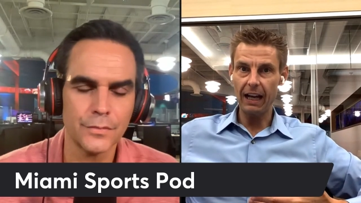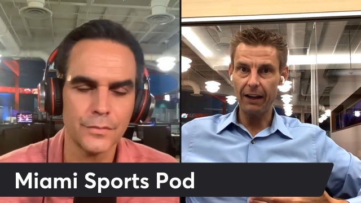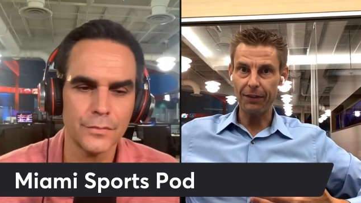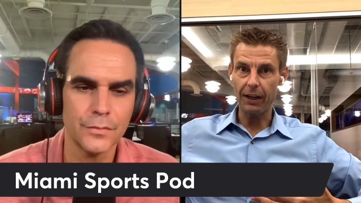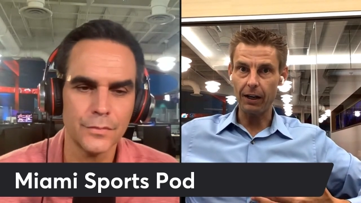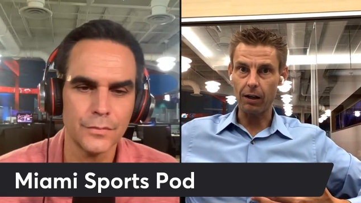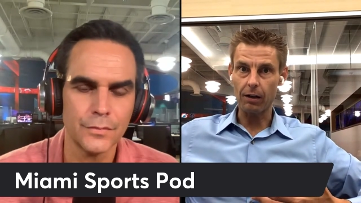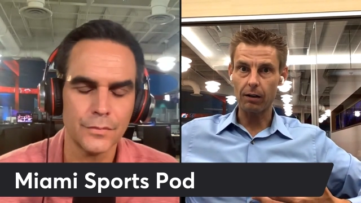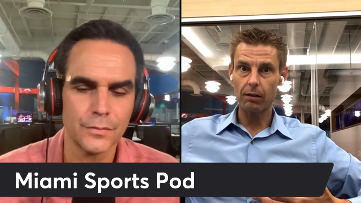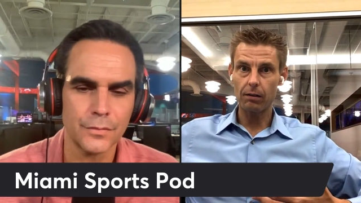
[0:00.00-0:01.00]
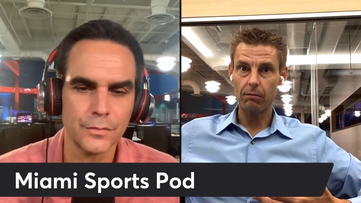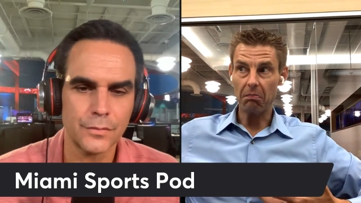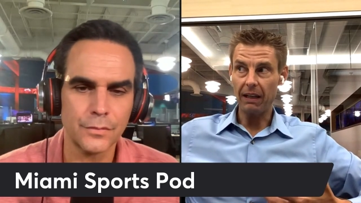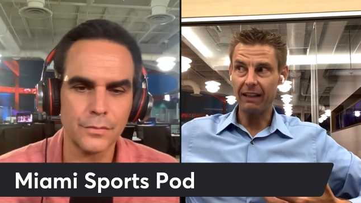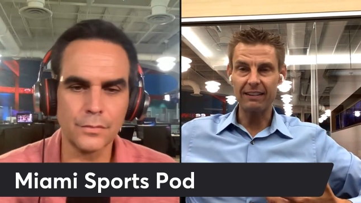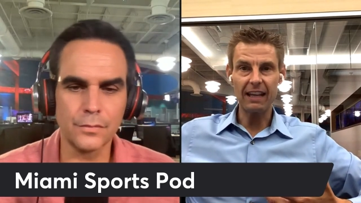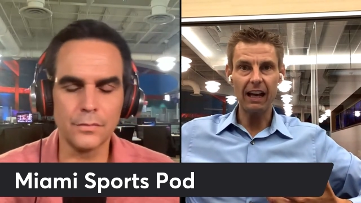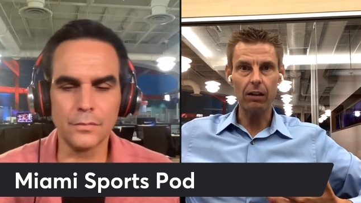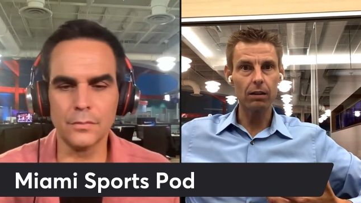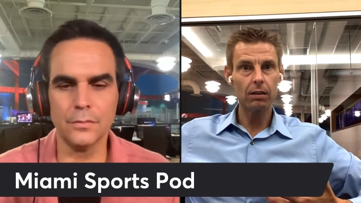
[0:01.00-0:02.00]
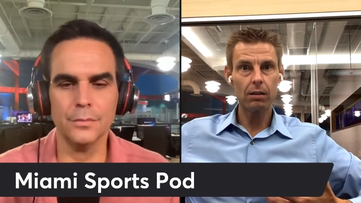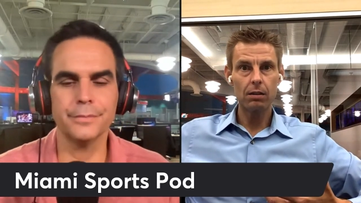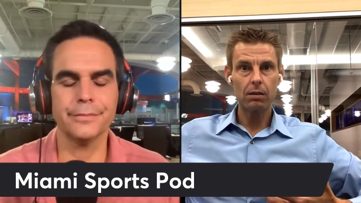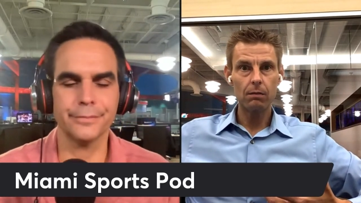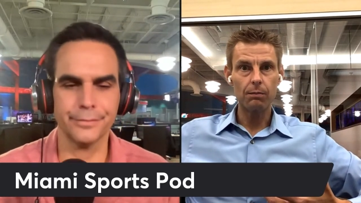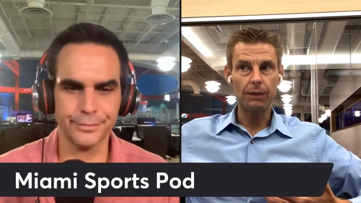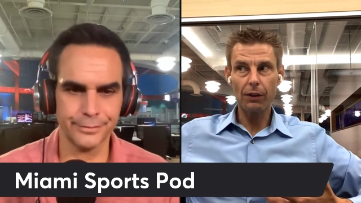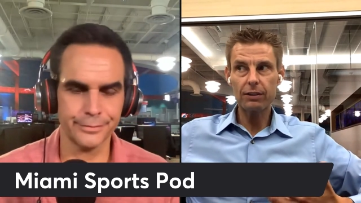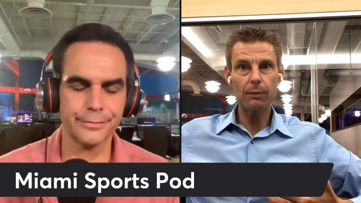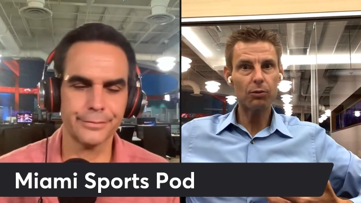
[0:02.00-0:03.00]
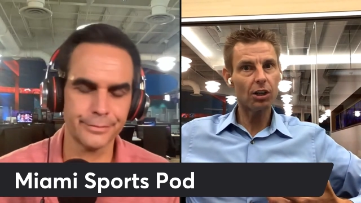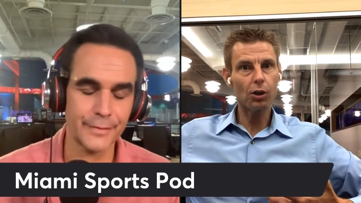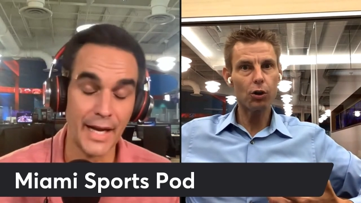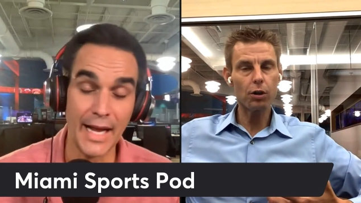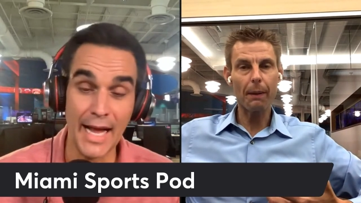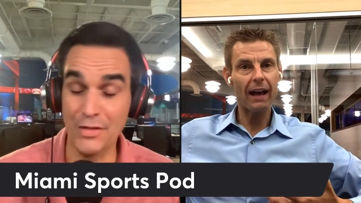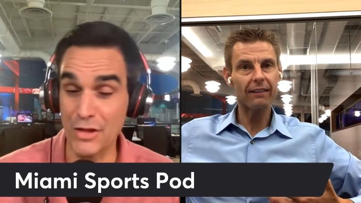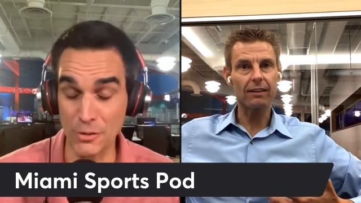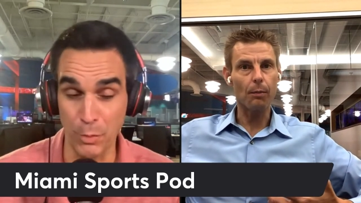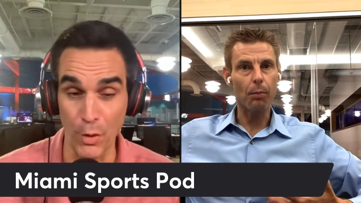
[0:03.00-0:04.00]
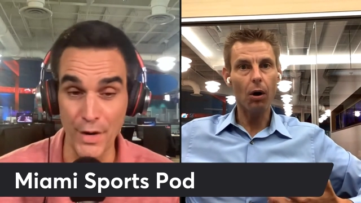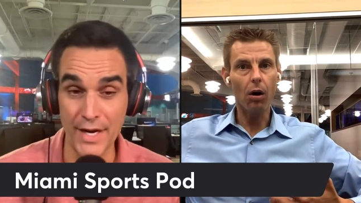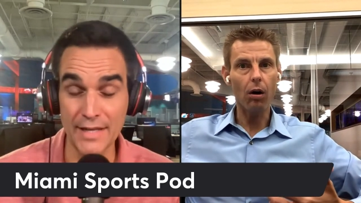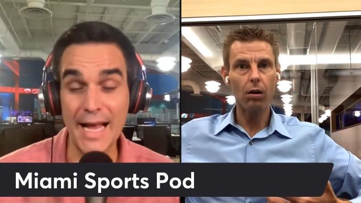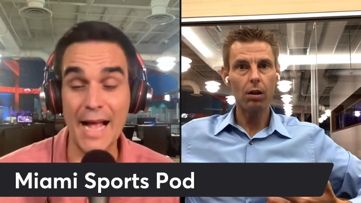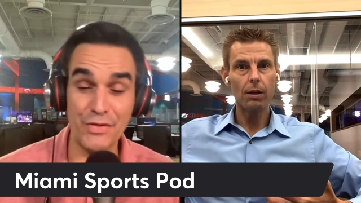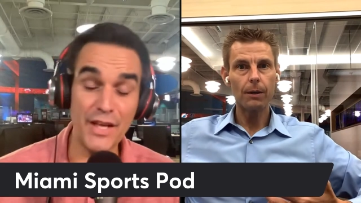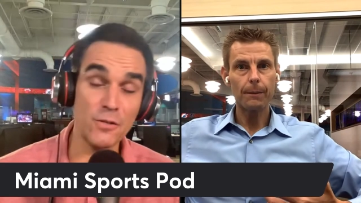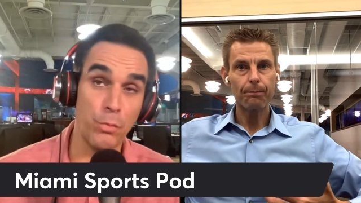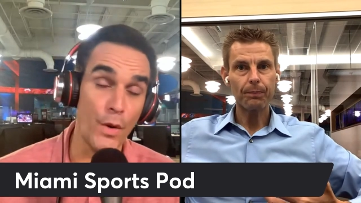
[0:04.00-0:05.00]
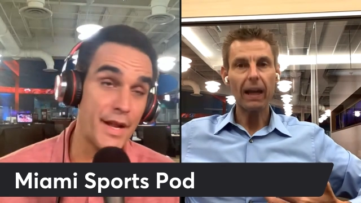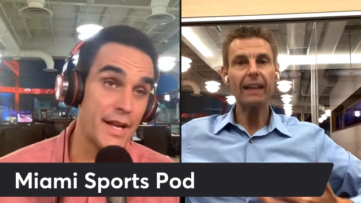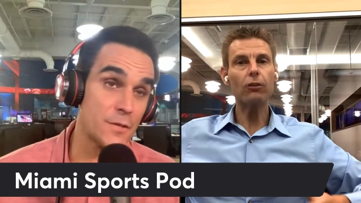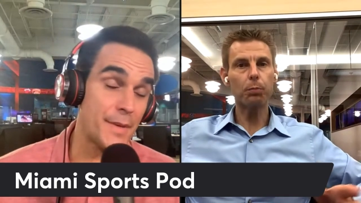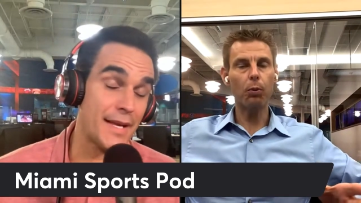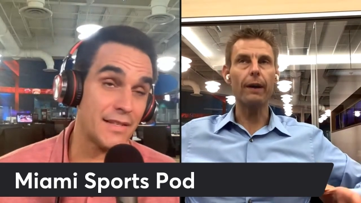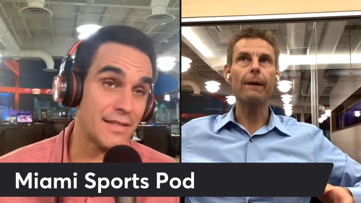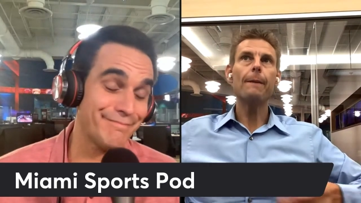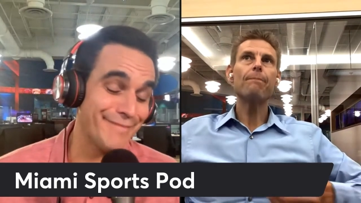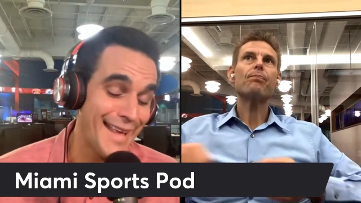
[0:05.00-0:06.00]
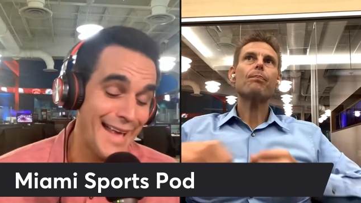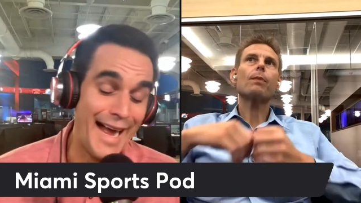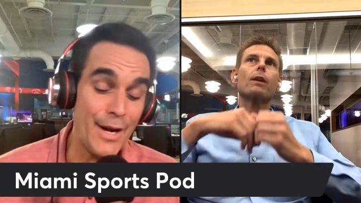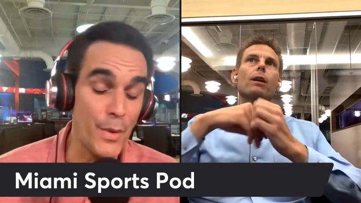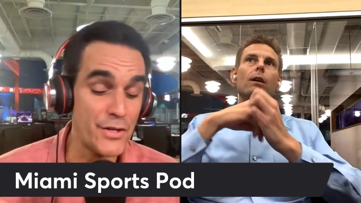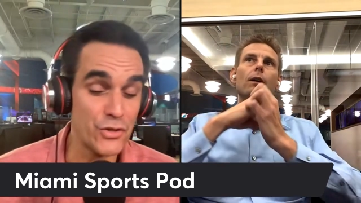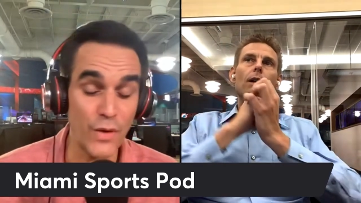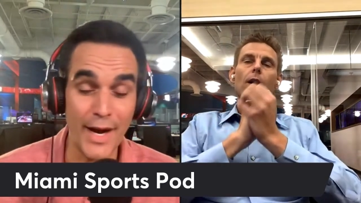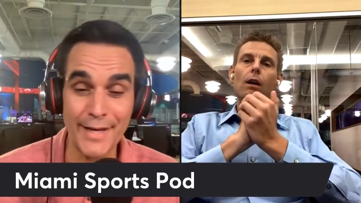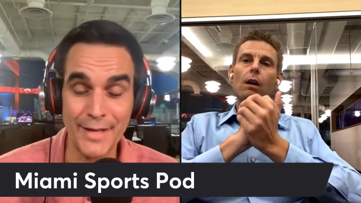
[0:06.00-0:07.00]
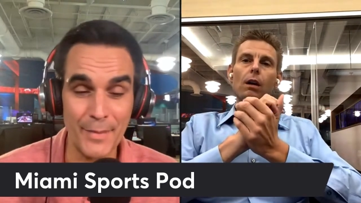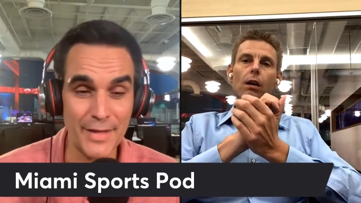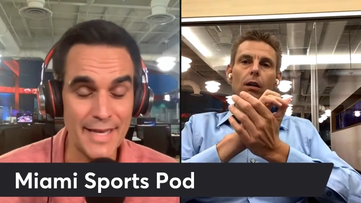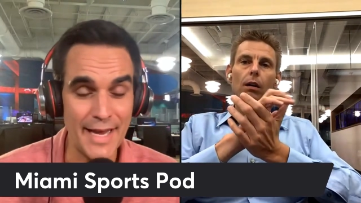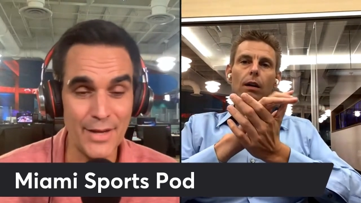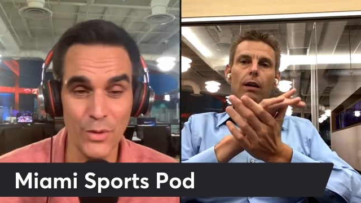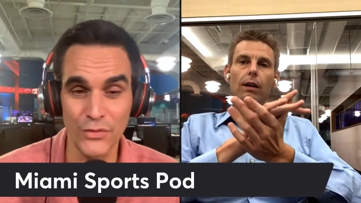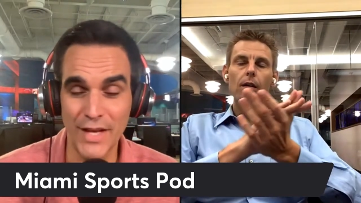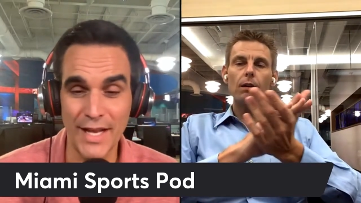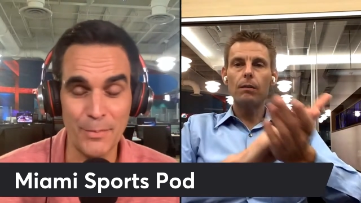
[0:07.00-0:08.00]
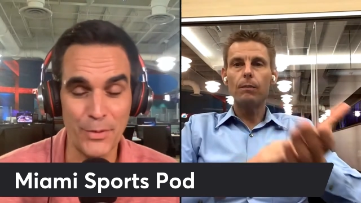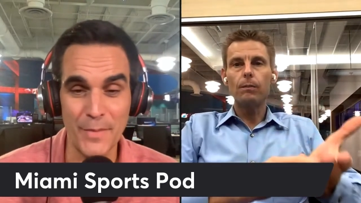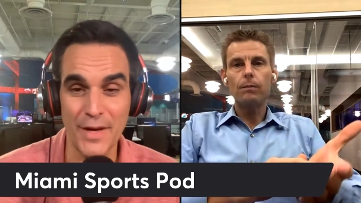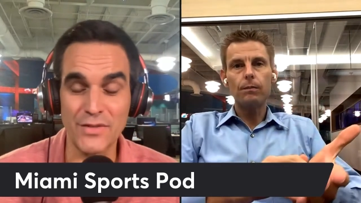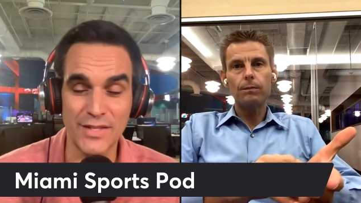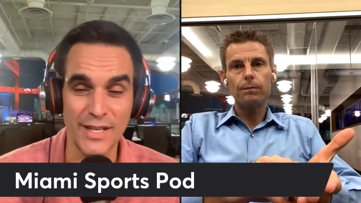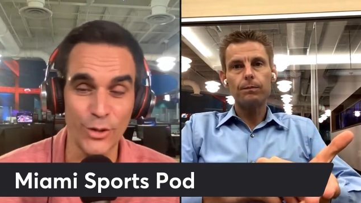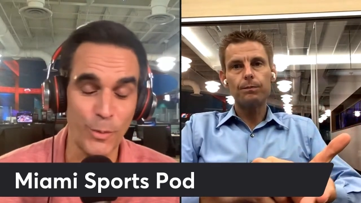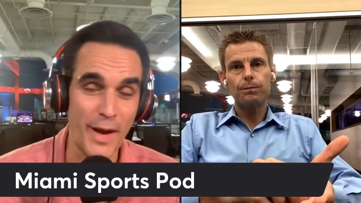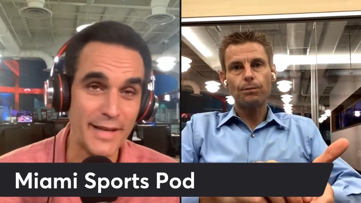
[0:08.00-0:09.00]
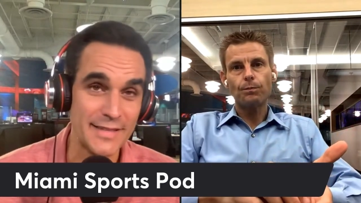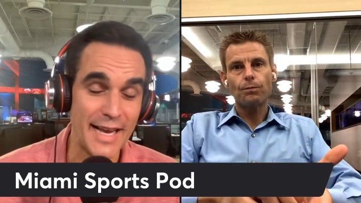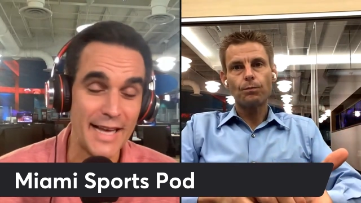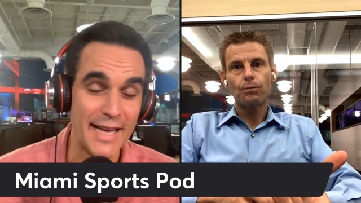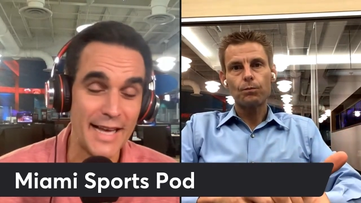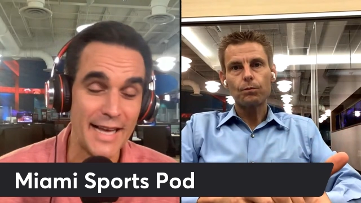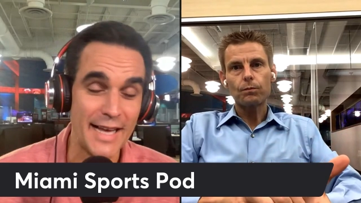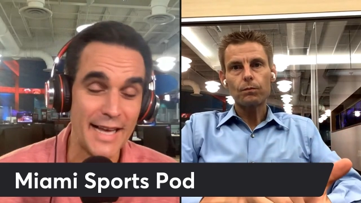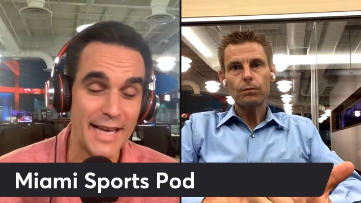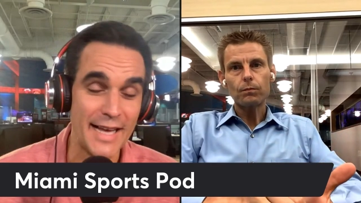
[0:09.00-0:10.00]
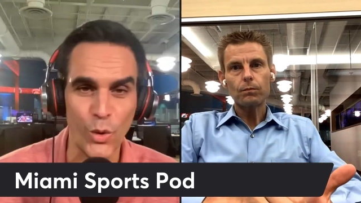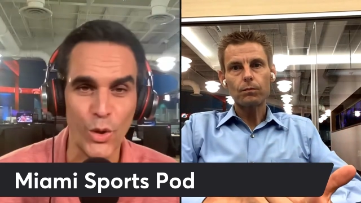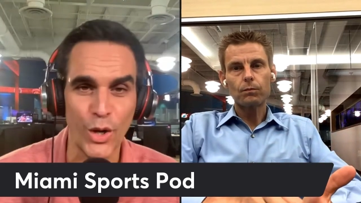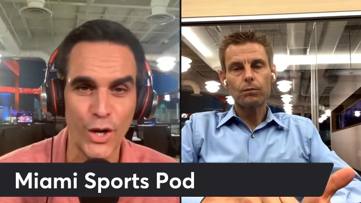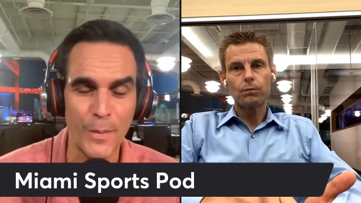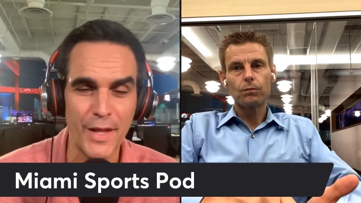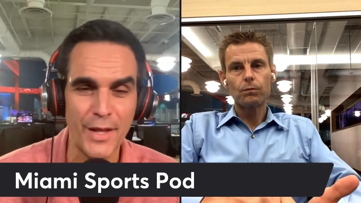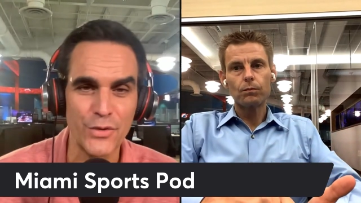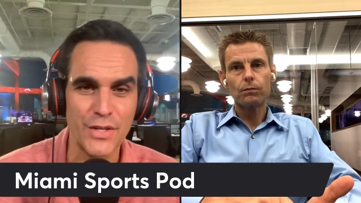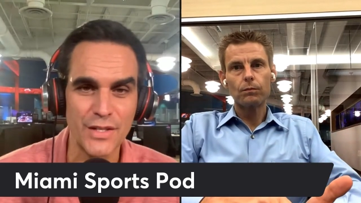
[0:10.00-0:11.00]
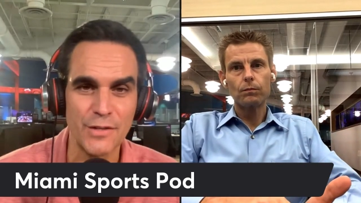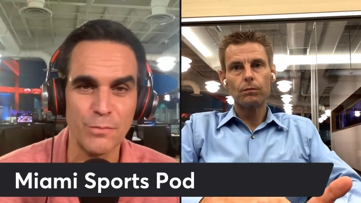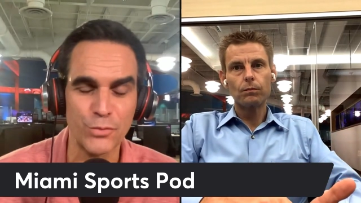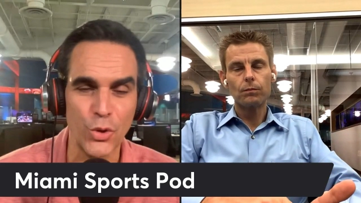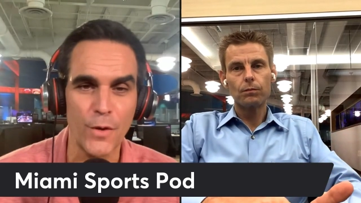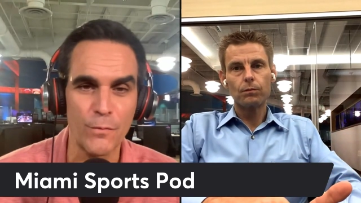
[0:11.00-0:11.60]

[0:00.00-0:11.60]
Speaker 1: out there, it's a tell. The other team's going to know your pass. At this point, ball. it is. At this point, it At is because
Speaker 2: point. I know he's trying, and McDaniel said it pretty much. He said, "Look, Mike's got some things he's got to work on. I mean, there's he's showing